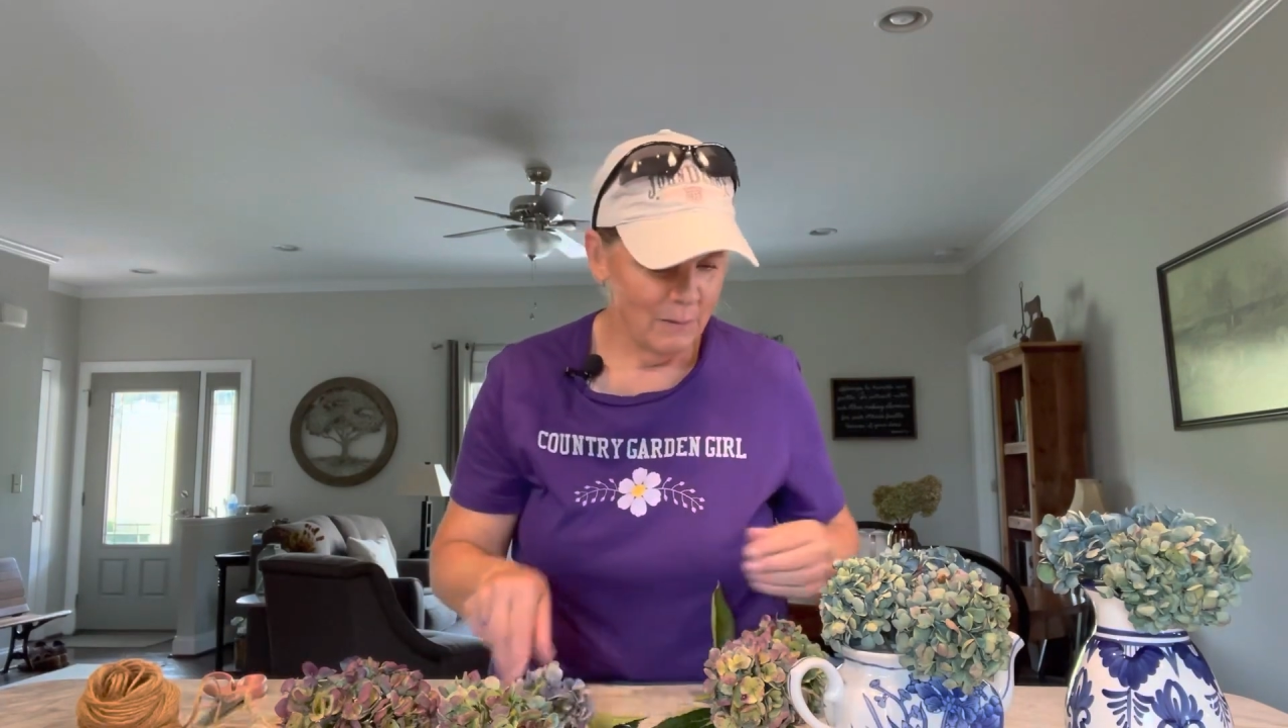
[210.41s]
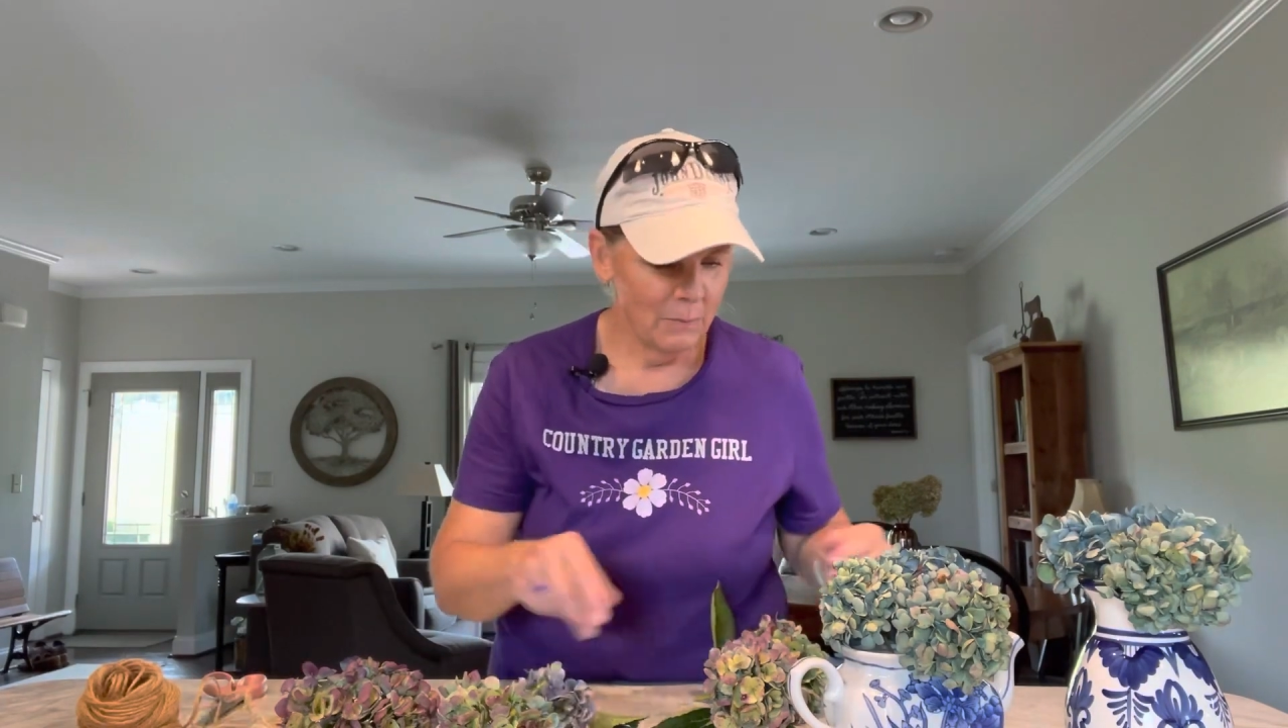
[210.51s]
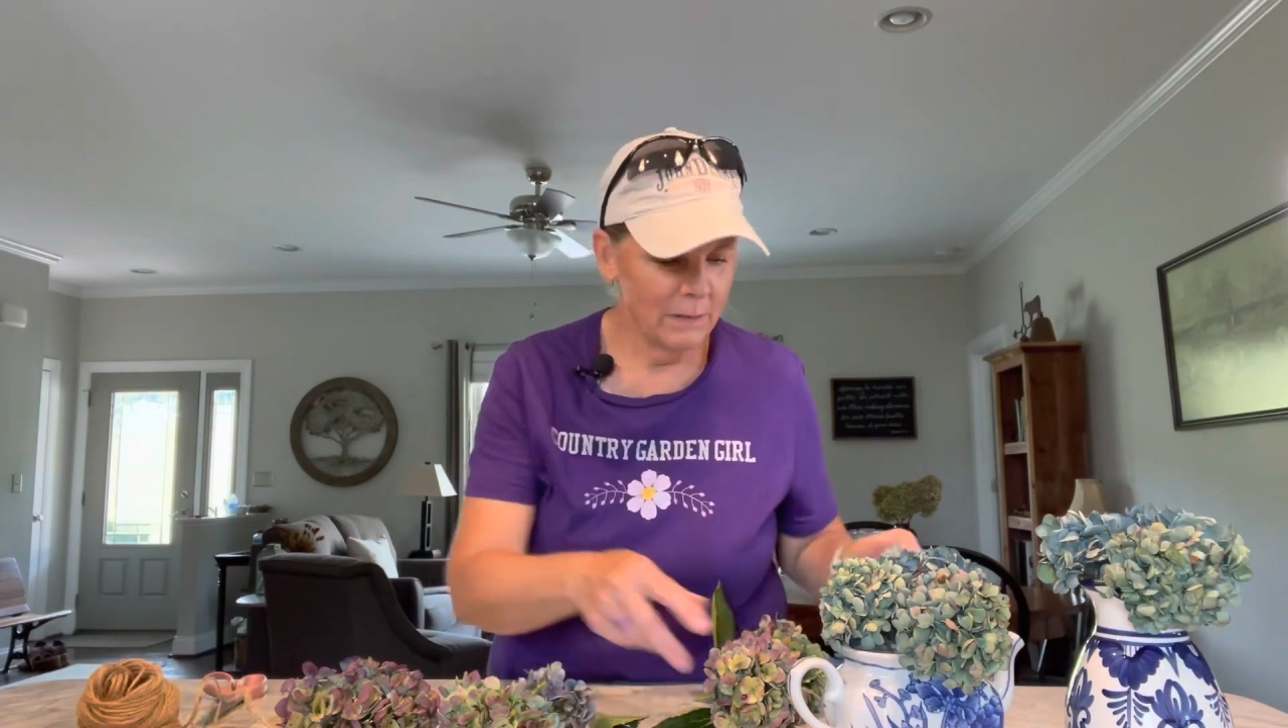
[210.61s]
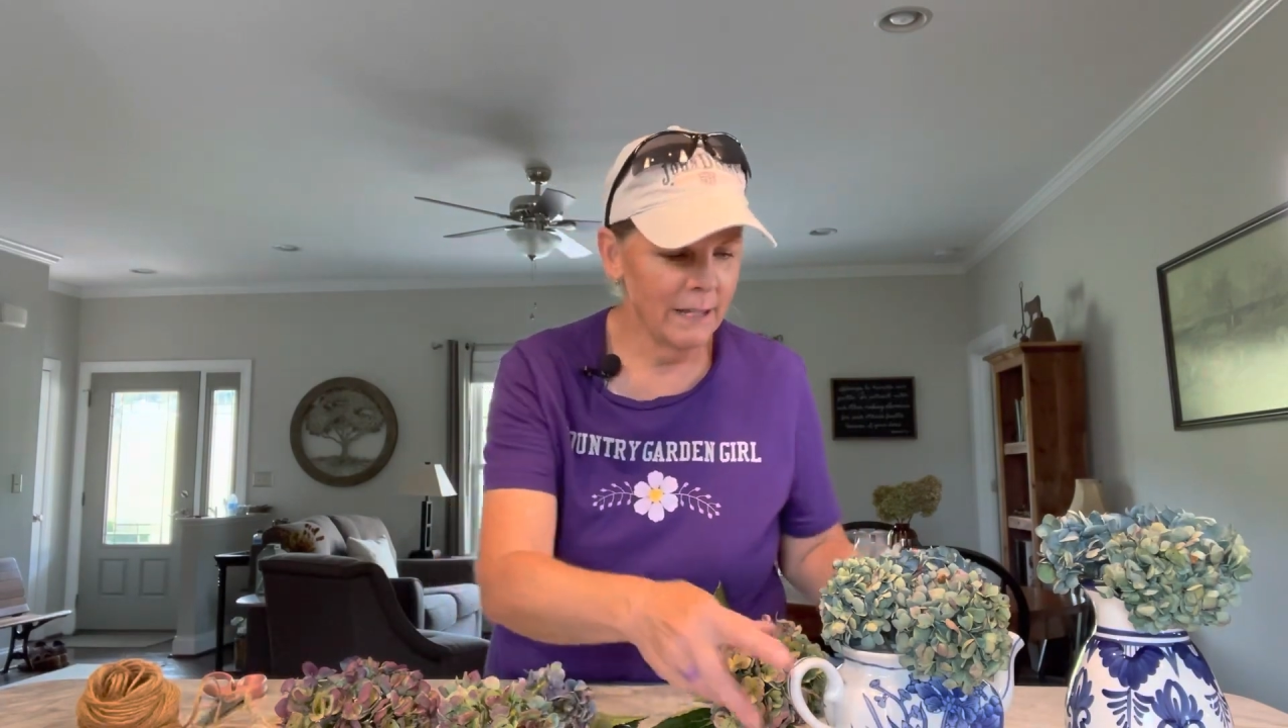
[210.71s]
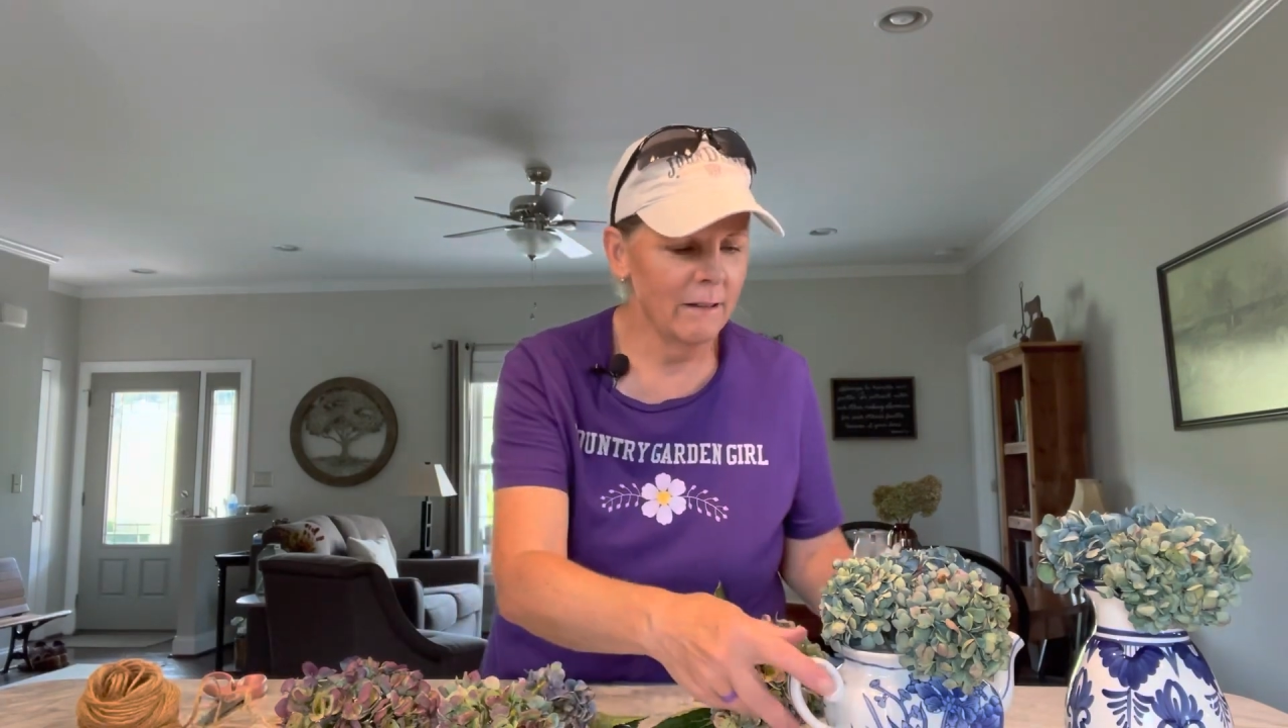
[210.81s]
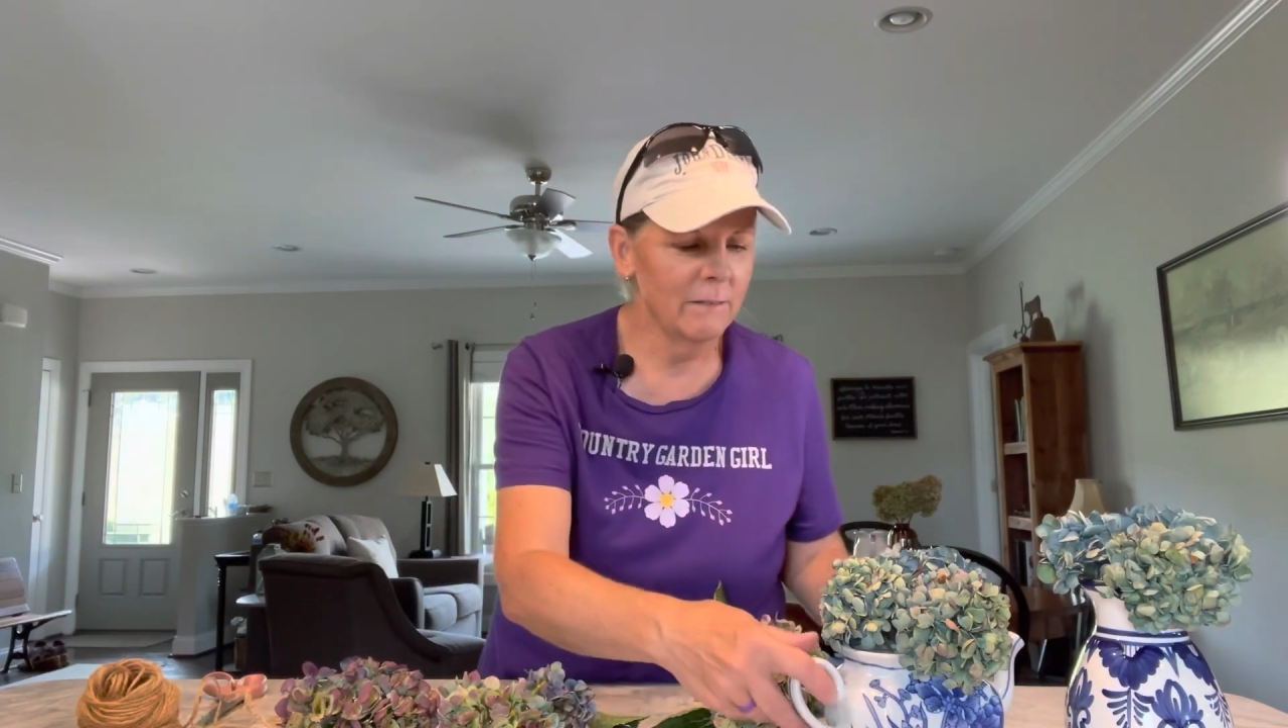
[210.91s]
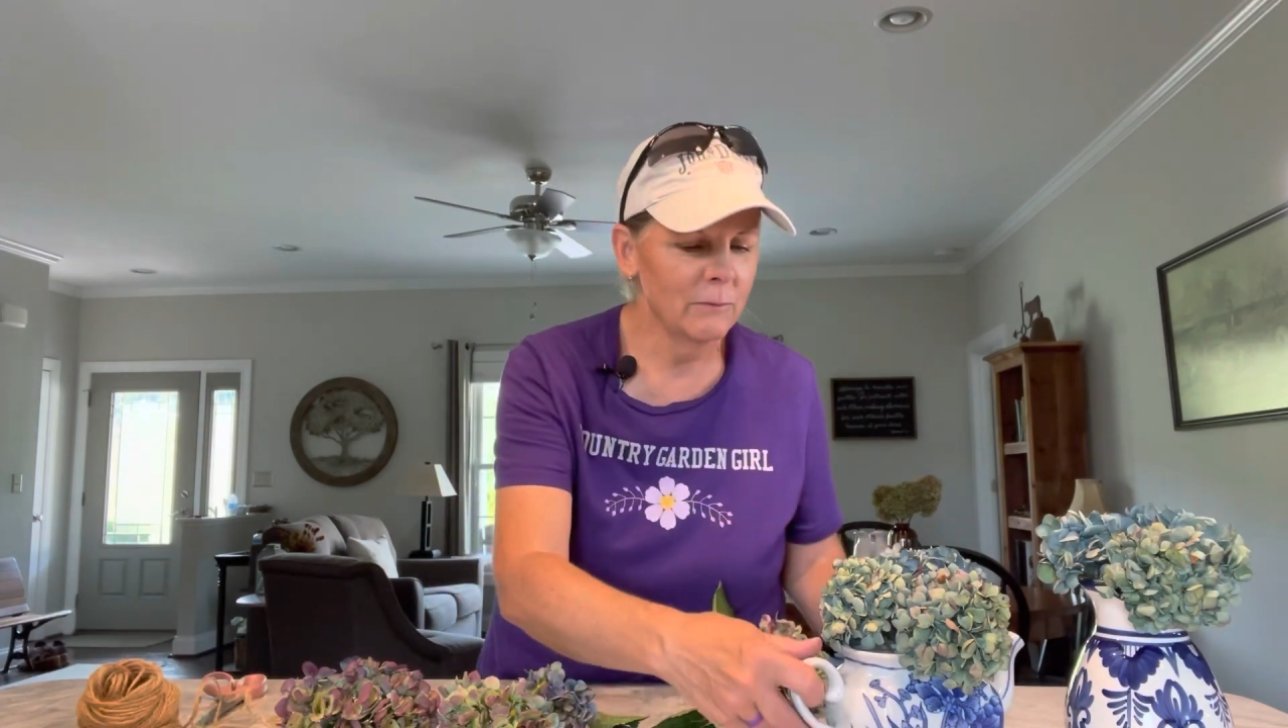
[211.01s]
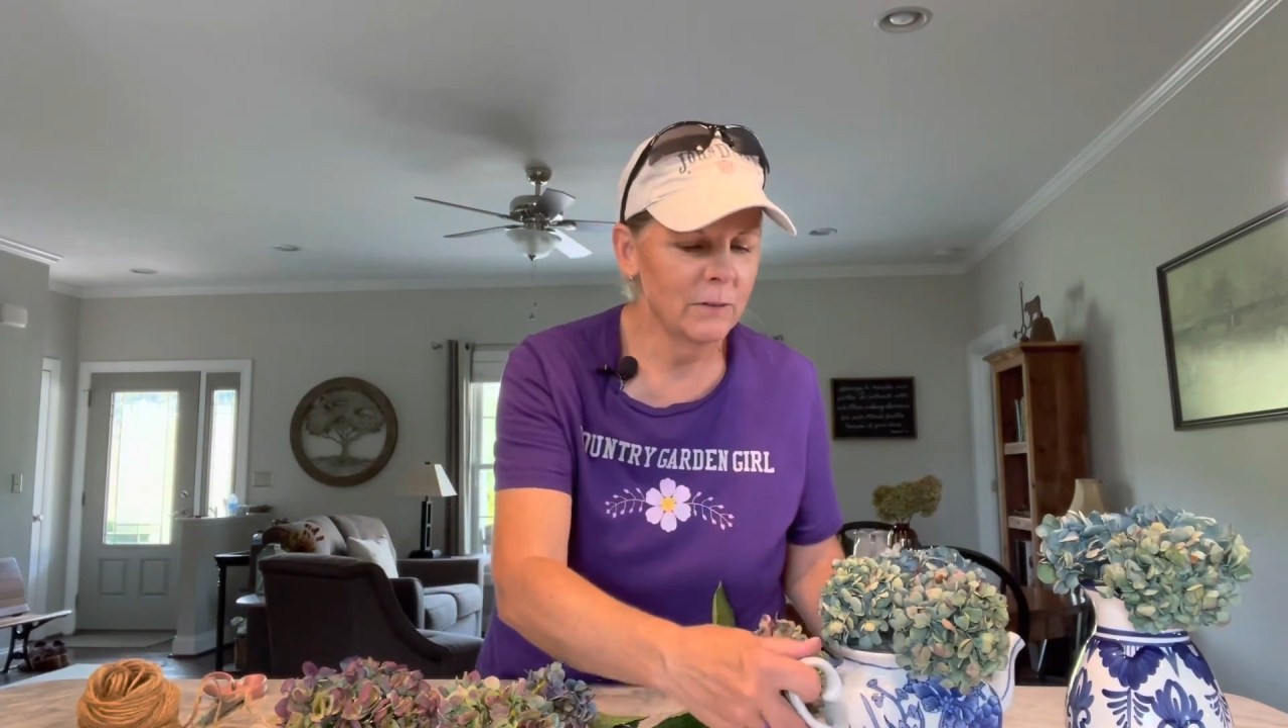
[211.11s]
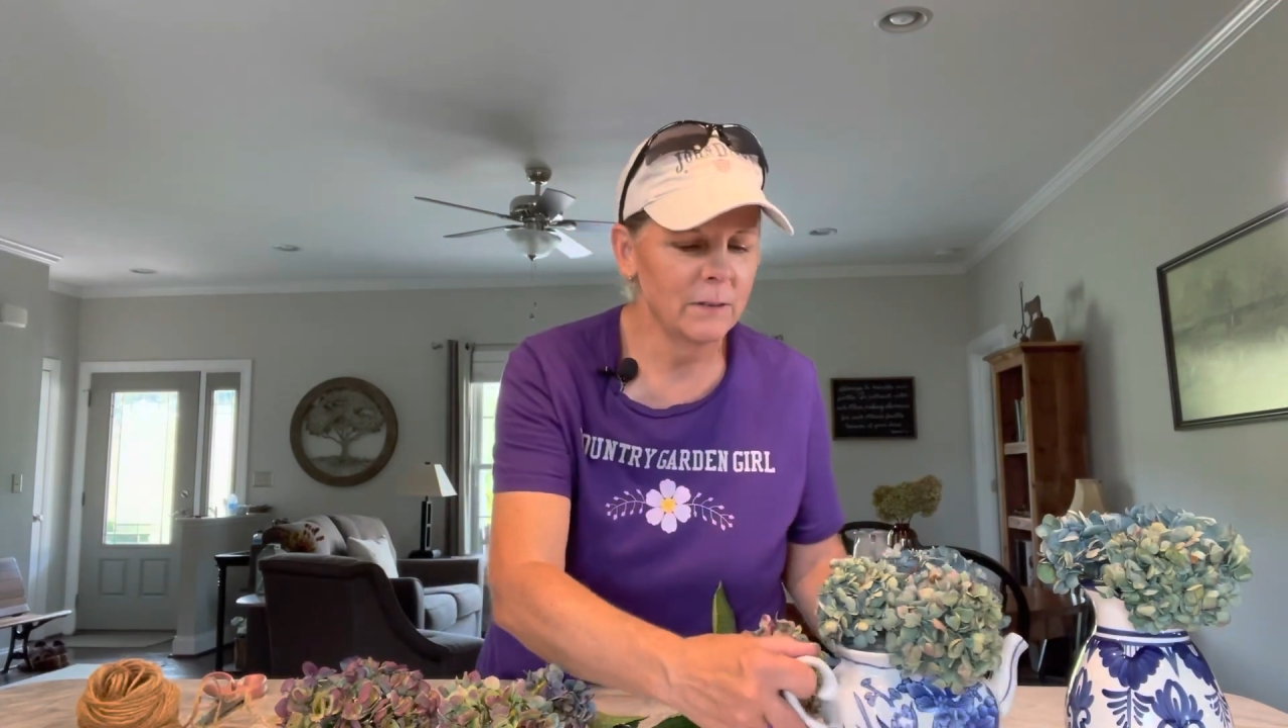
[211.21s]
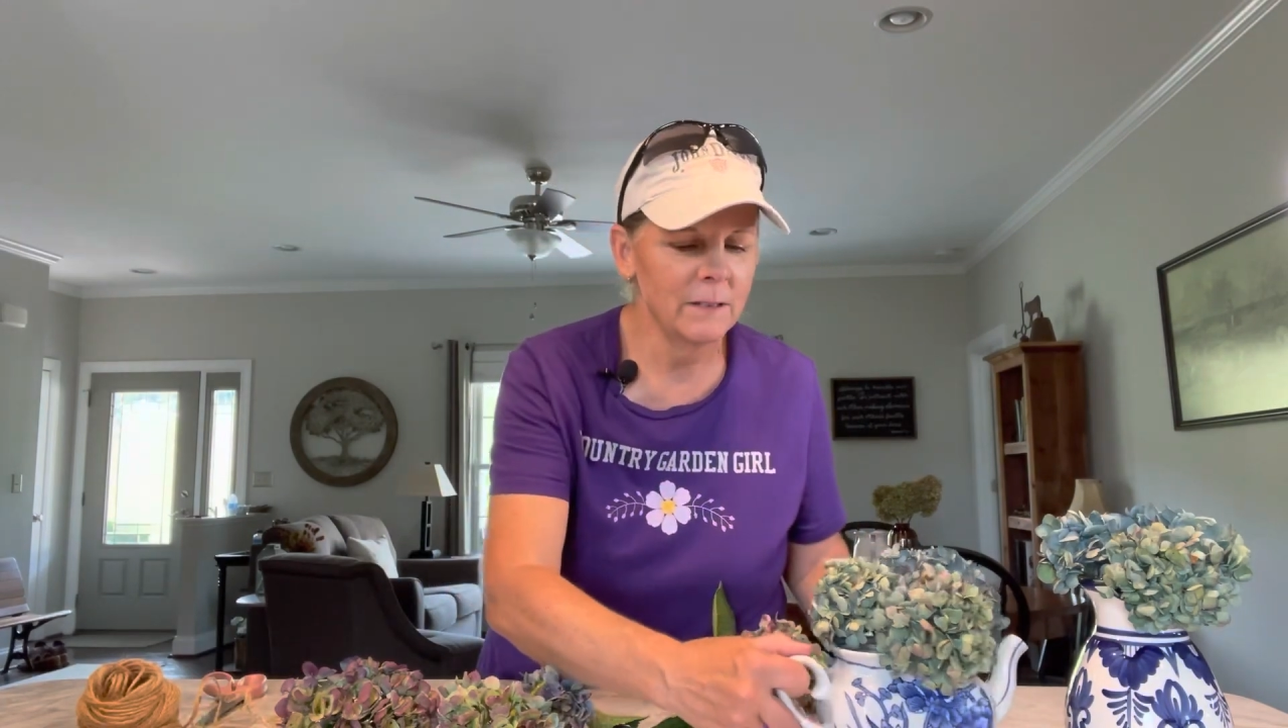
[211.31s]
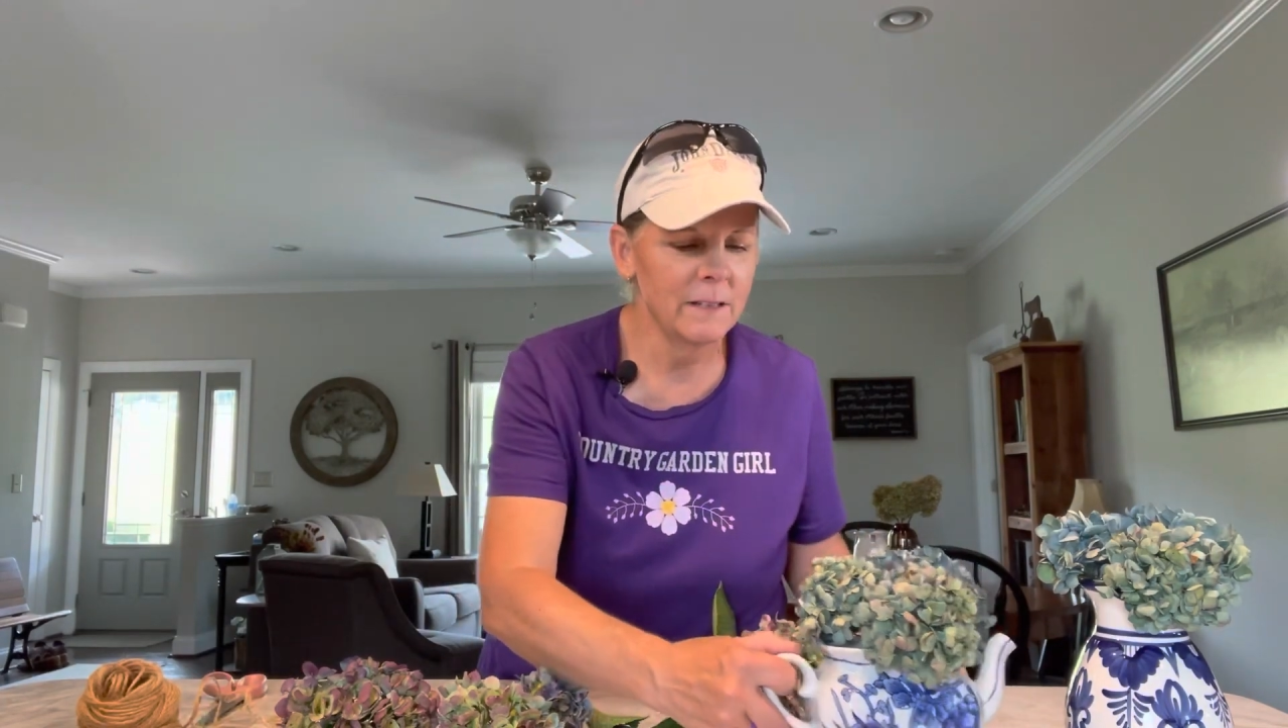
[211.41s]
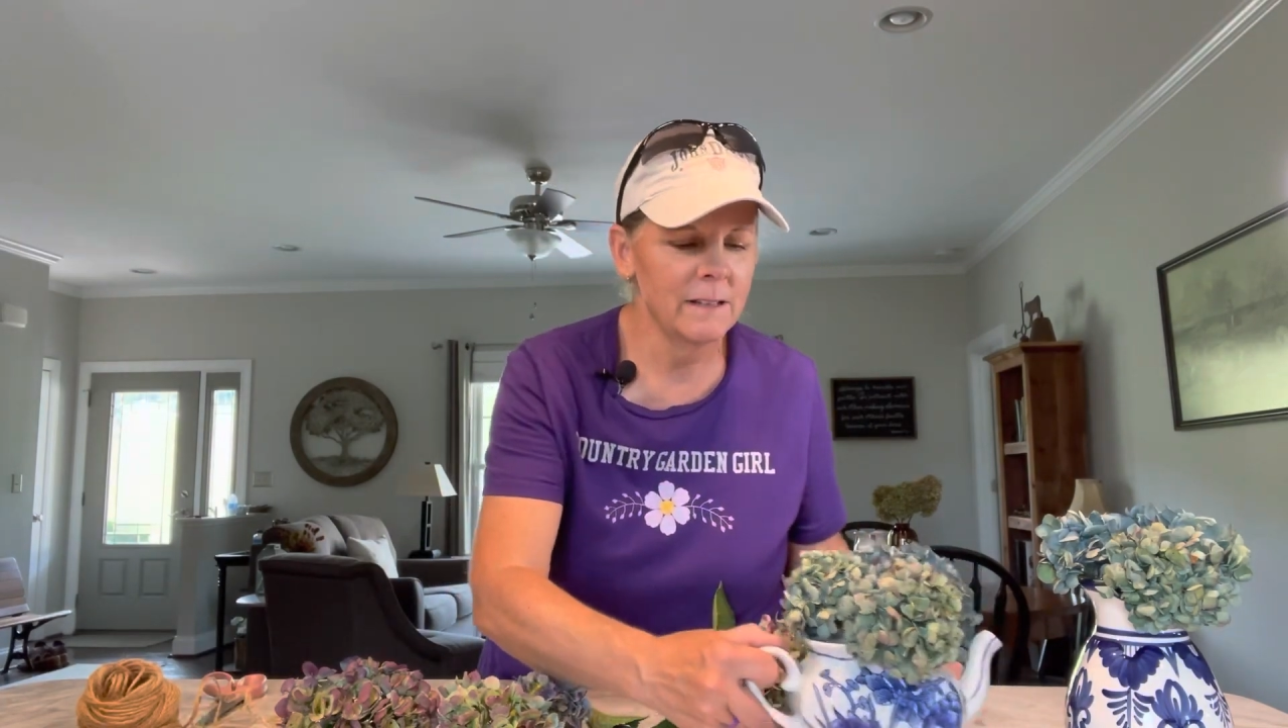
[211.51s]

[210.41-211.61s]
But look how good